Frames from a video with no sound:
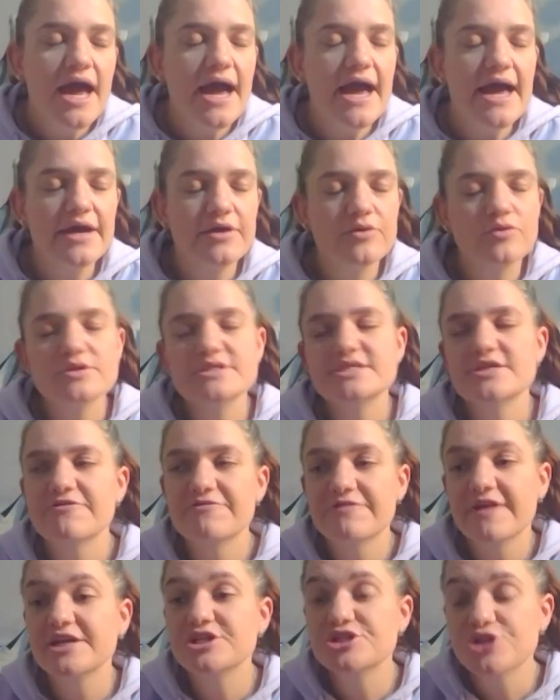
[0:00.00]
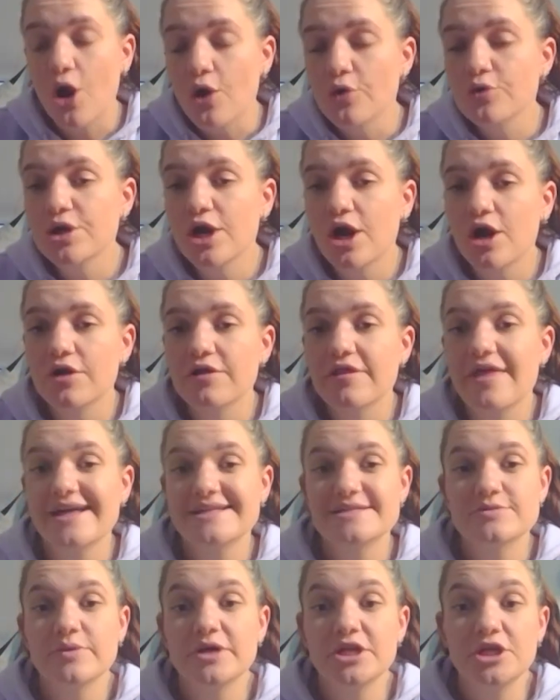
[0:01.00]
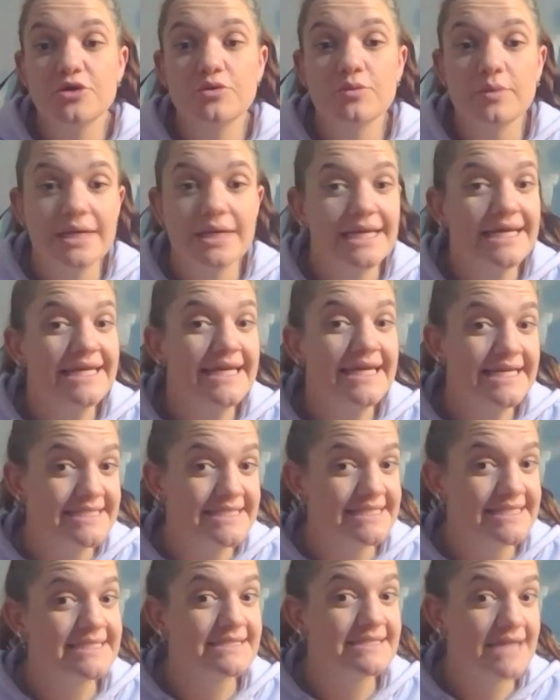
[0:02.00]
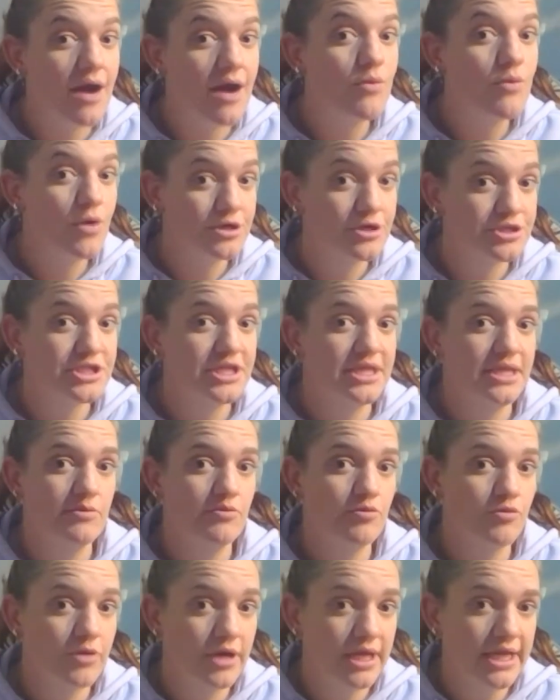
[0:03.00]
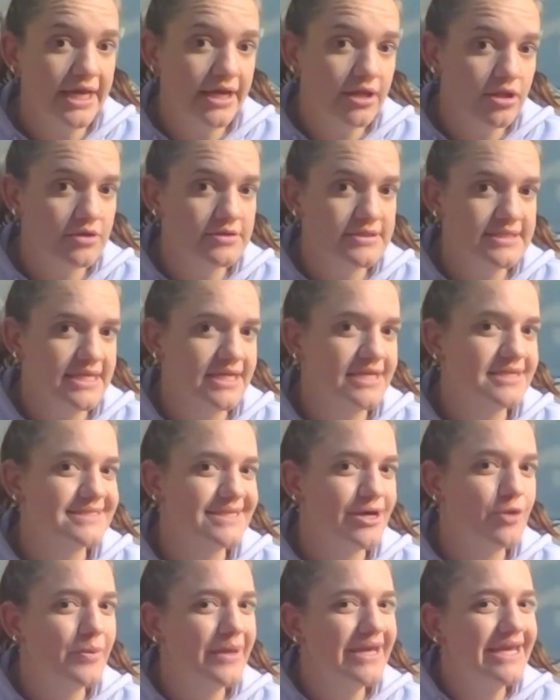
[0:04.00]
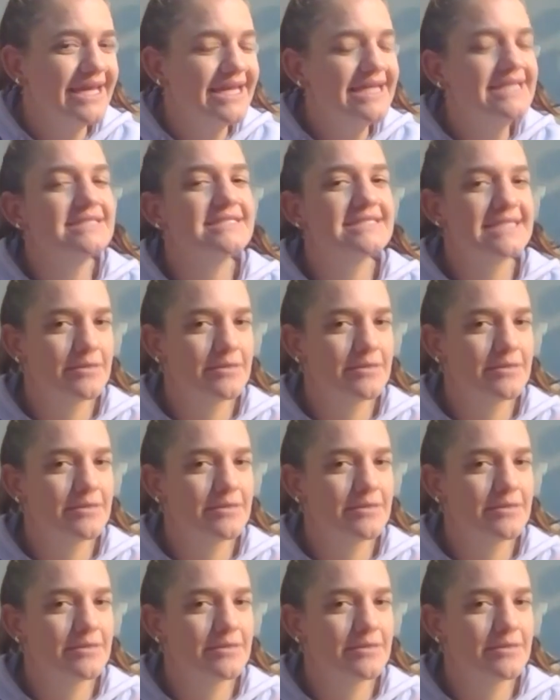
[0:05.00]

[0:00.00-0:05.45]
And also if they don't go, that's when you really need to start watching them really closely because they'll be getting to